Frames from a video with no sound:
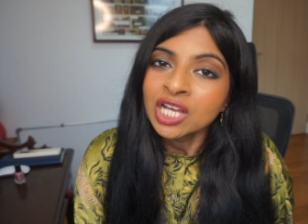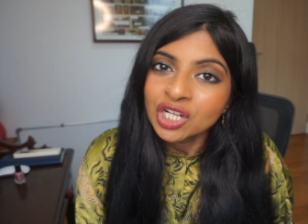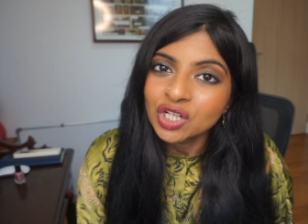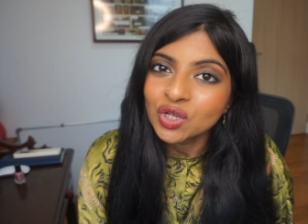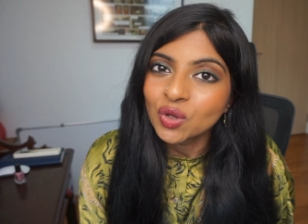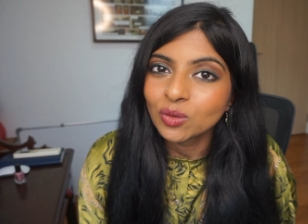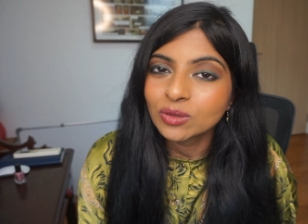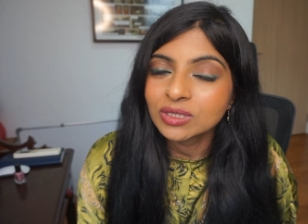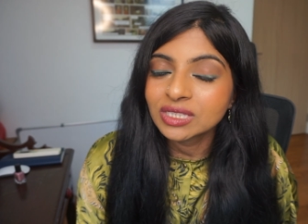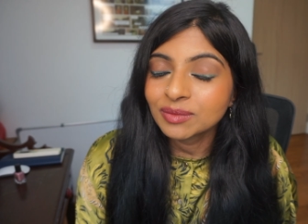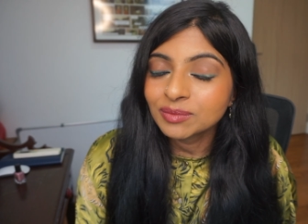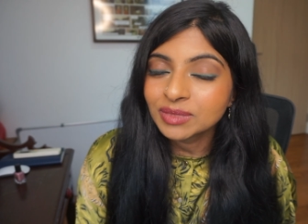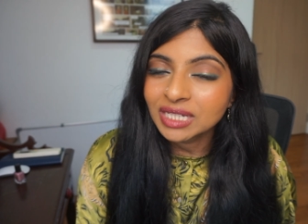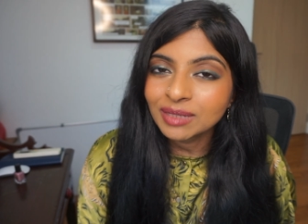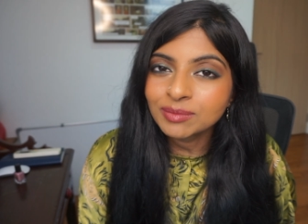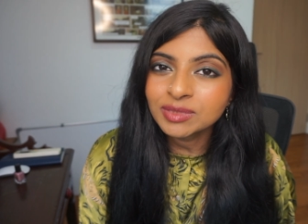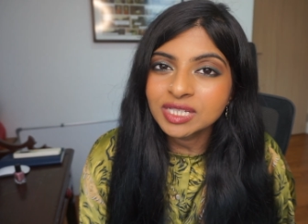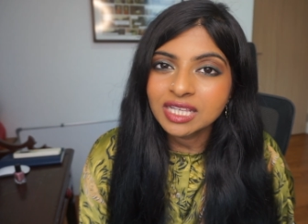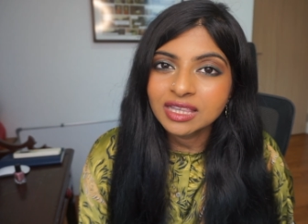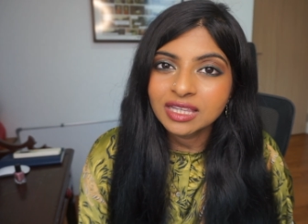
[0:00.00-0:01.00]
No,
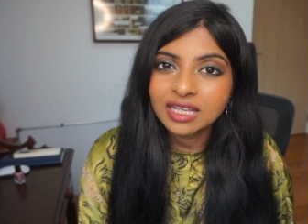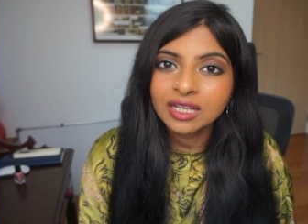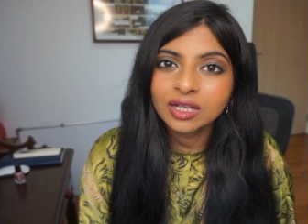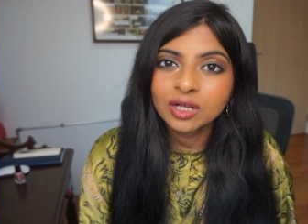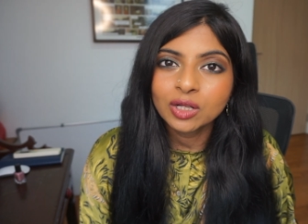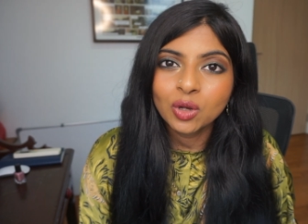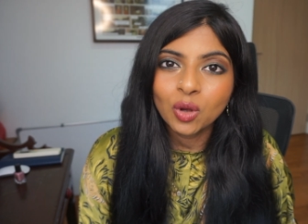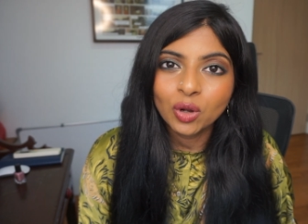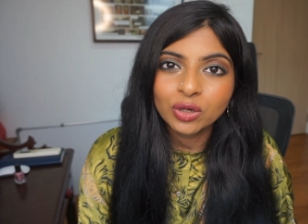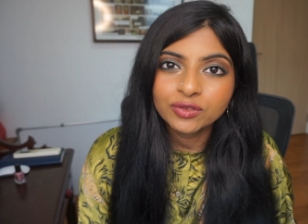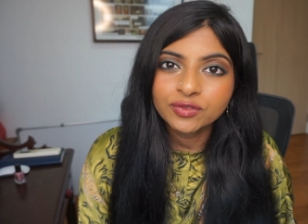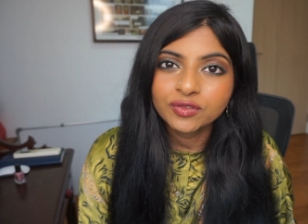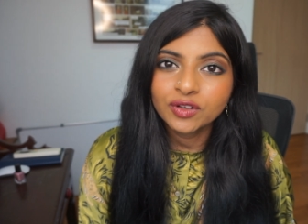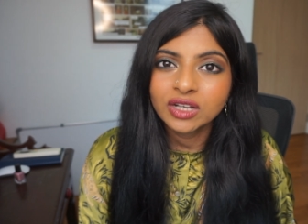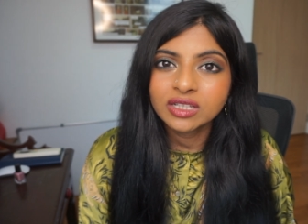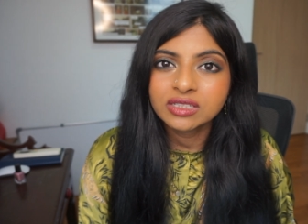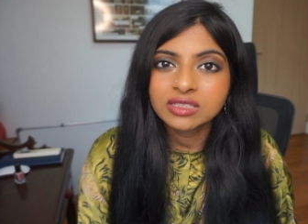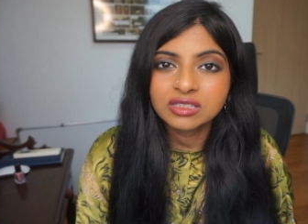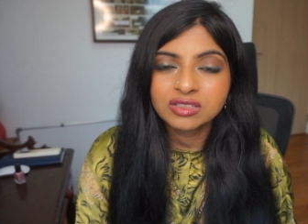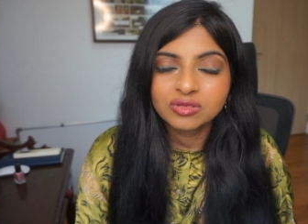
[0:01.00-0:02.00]
sometimes I think a lot of
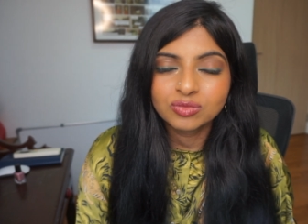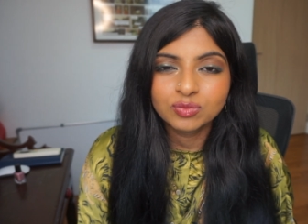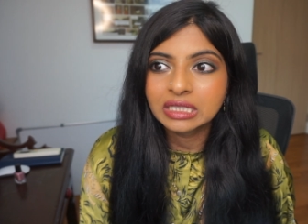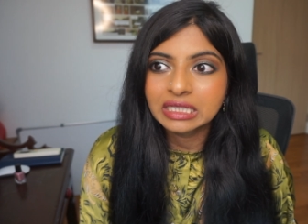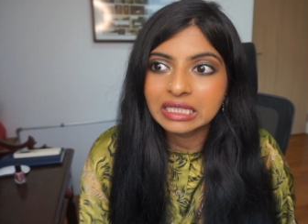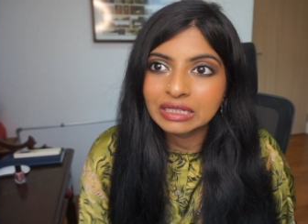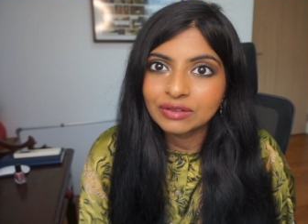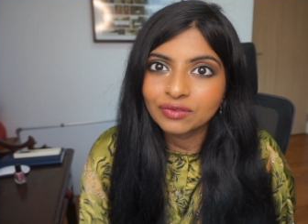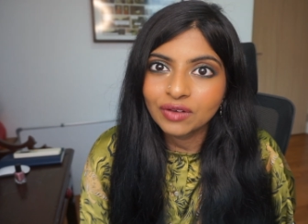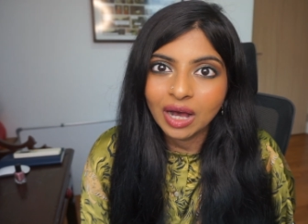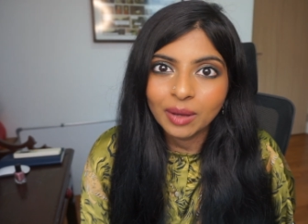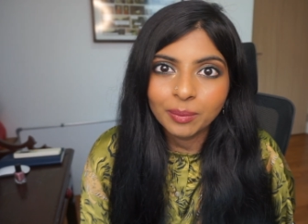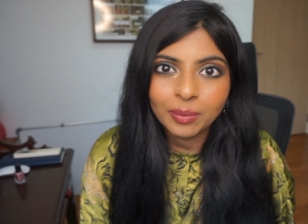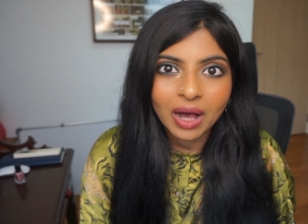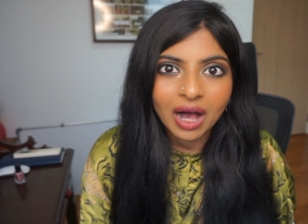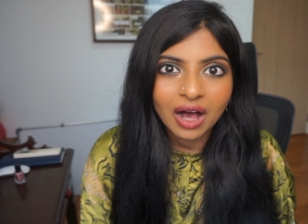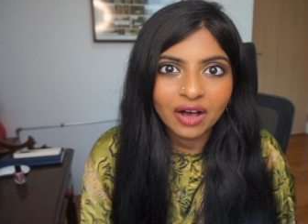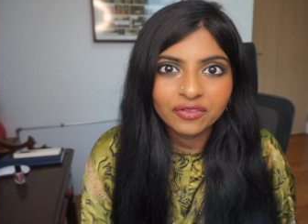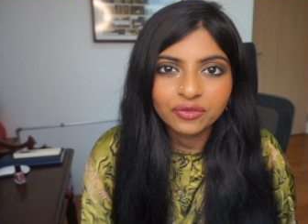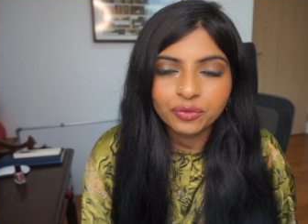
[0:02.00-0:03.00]
us give up
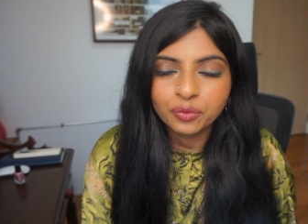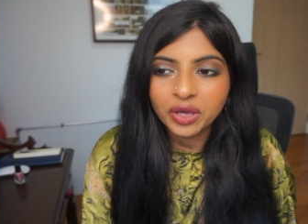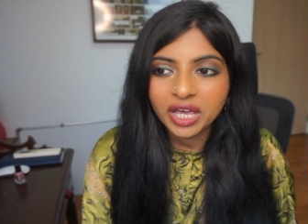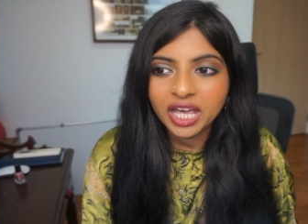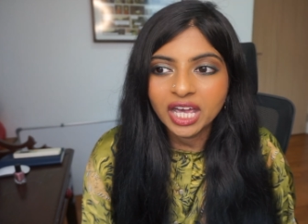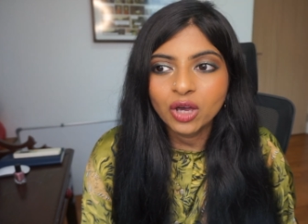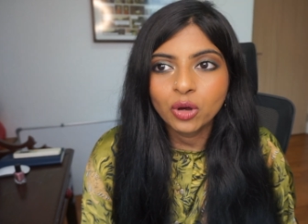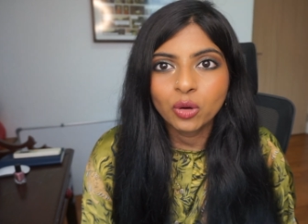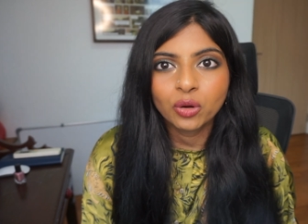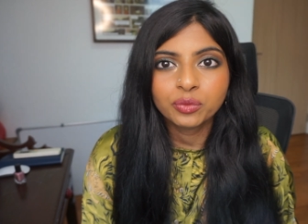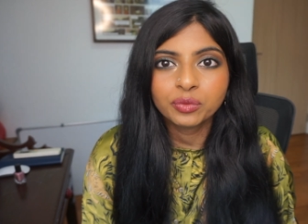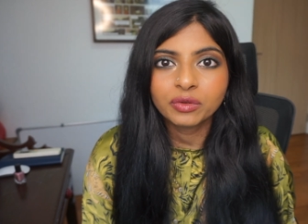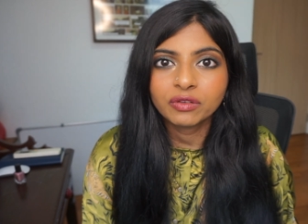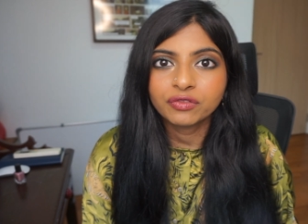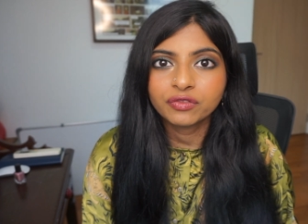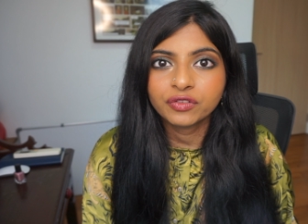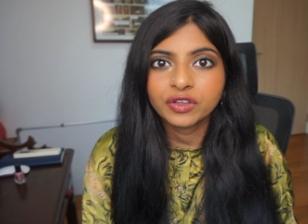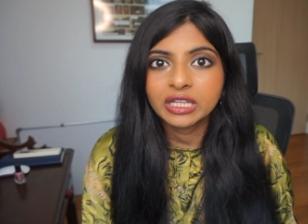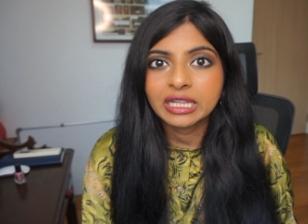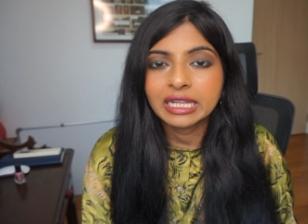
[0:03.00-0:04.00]
halfway, or we
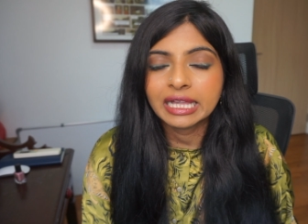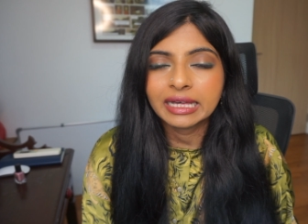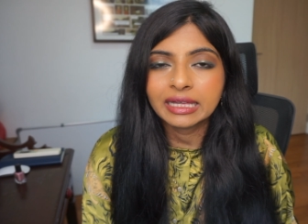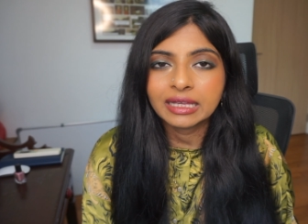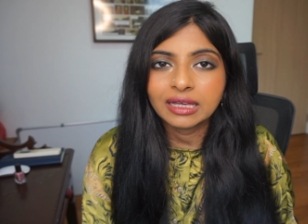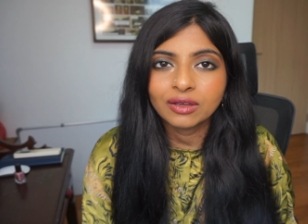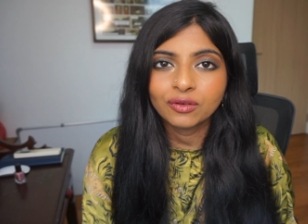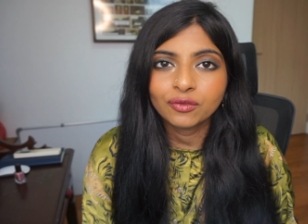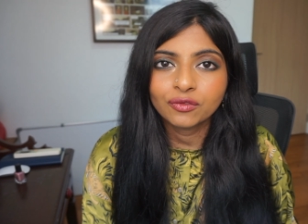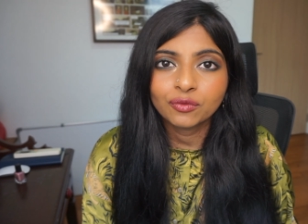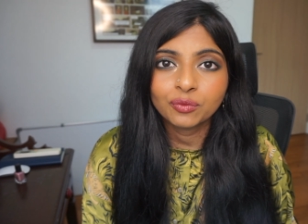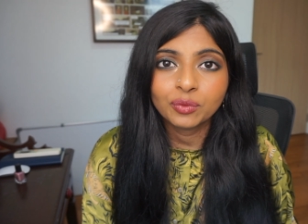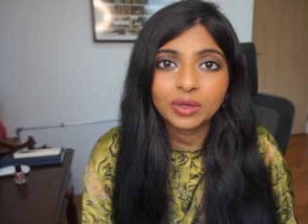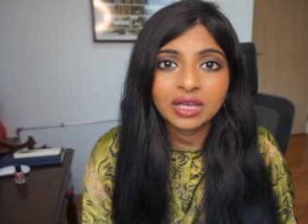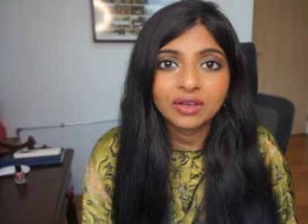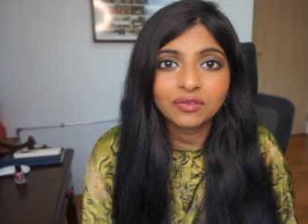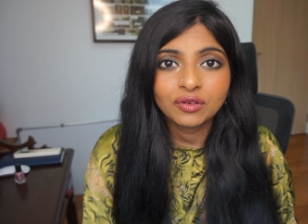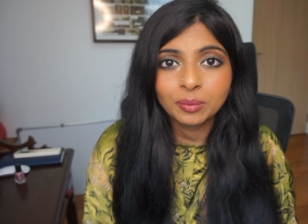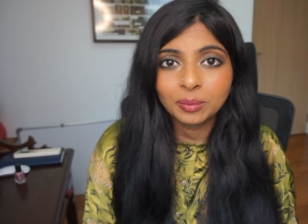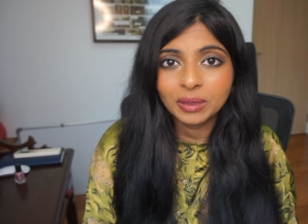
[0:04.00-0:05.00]
feel like if we
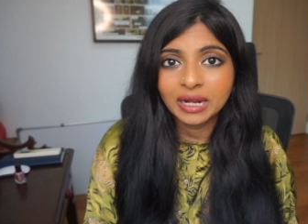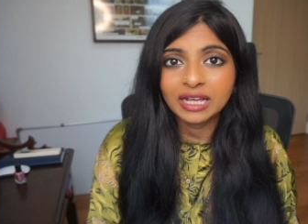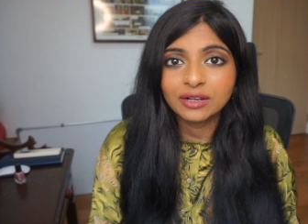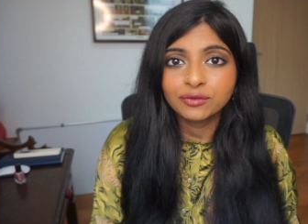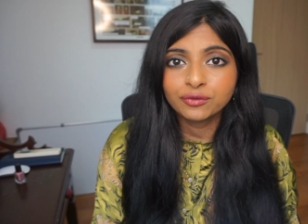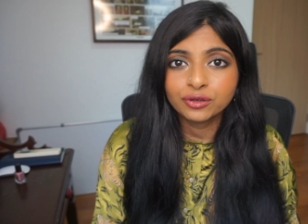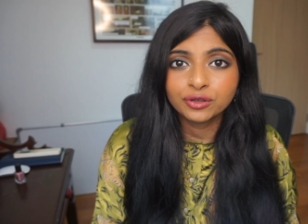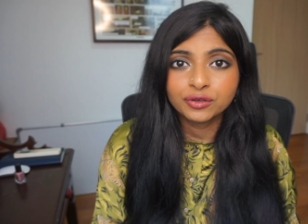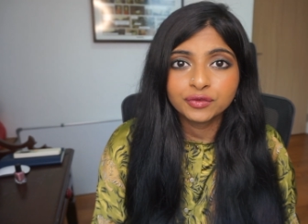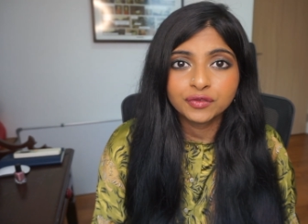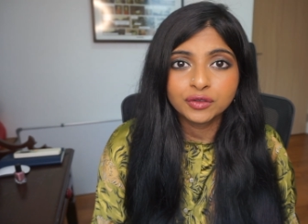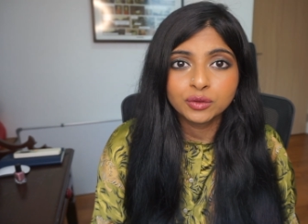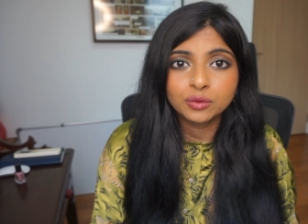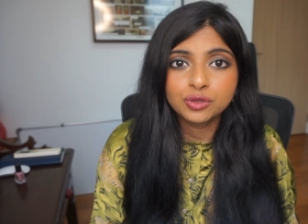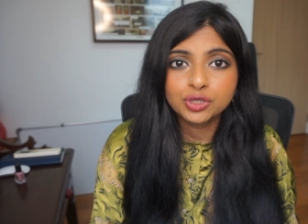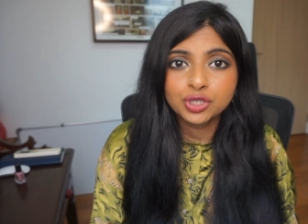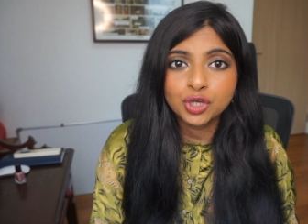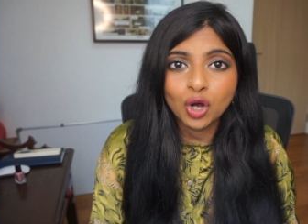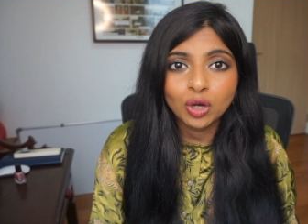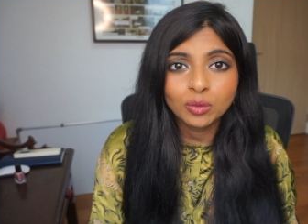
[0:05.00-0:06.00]
have applied for a few
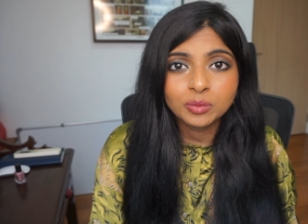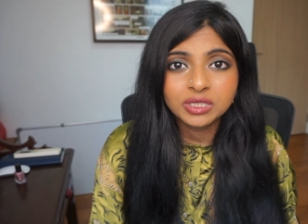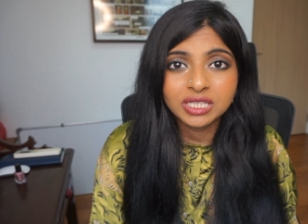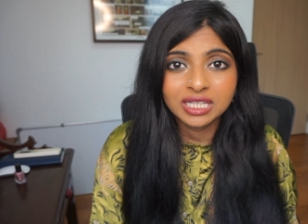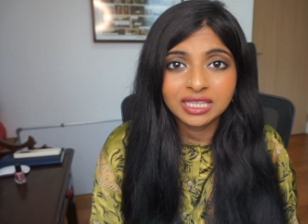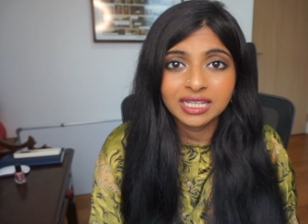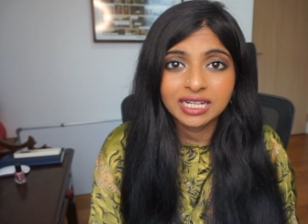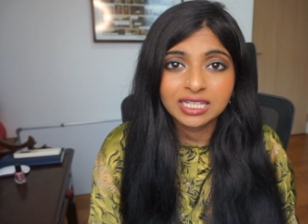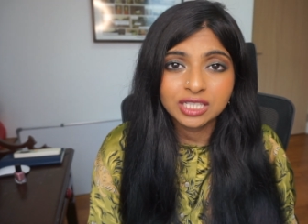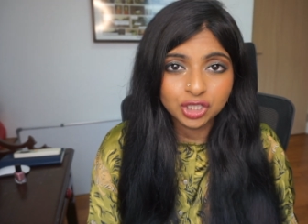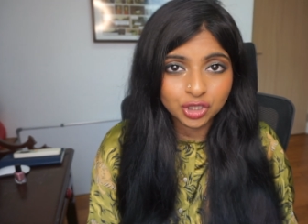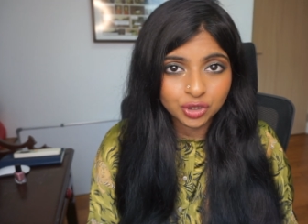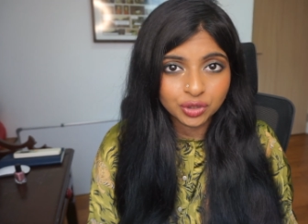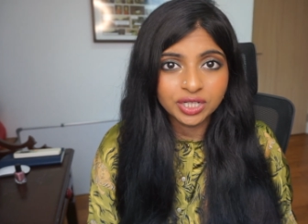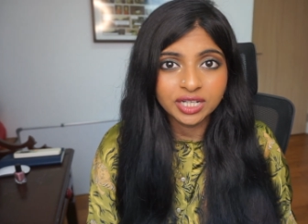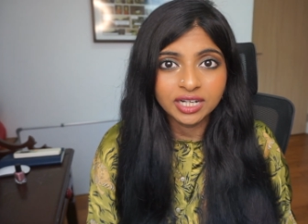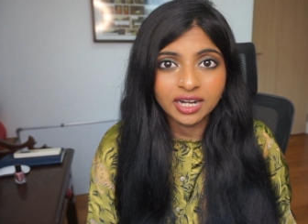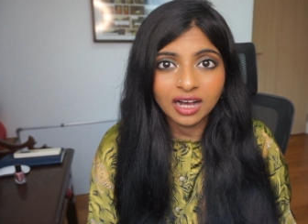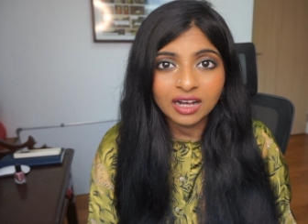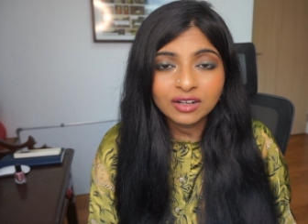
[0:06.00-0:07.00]
jobs, then that's good
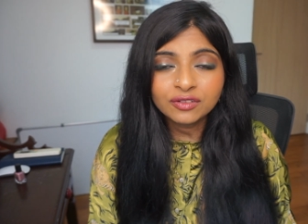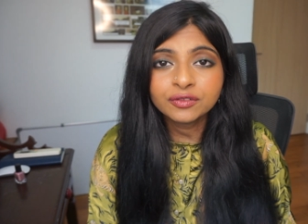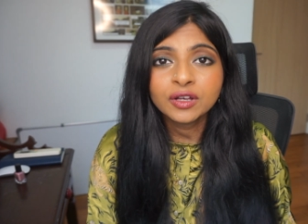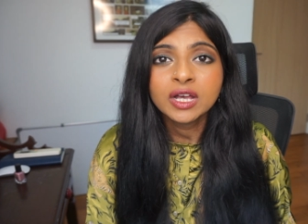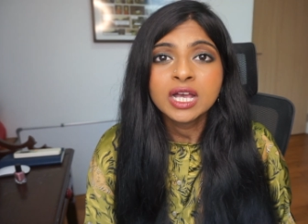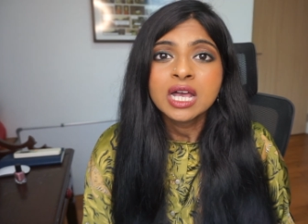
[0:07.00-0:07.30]
enough.